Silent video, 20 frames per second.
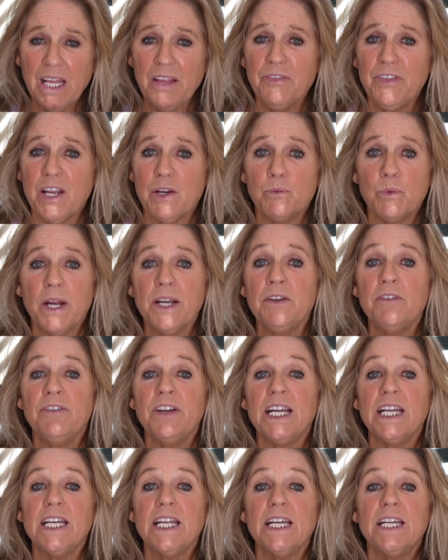they
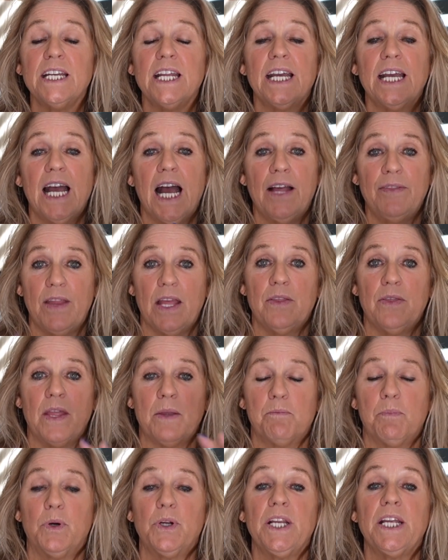renovate it, and then they
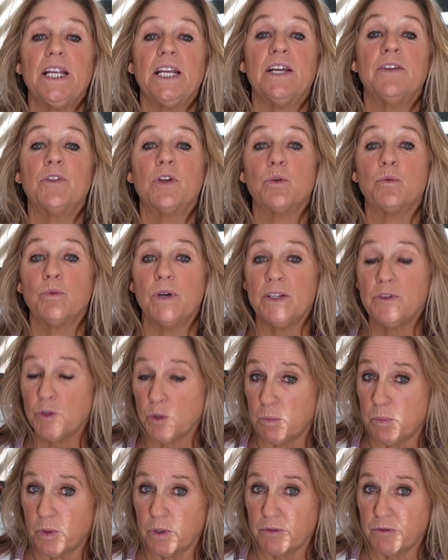put it in their
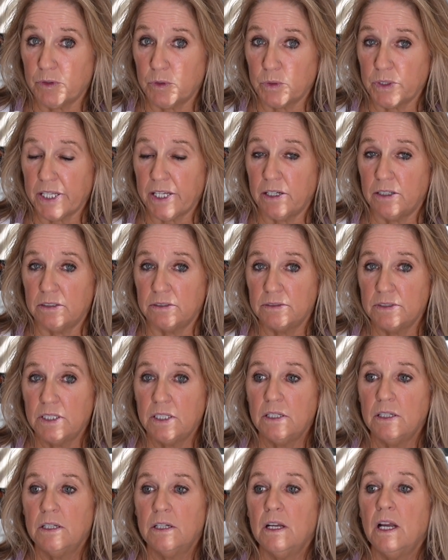rental portfolio.
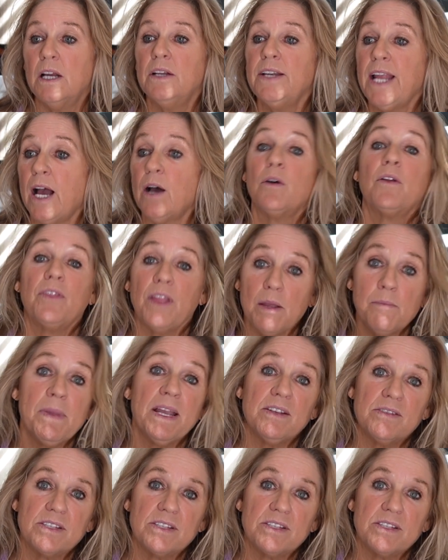Now, they may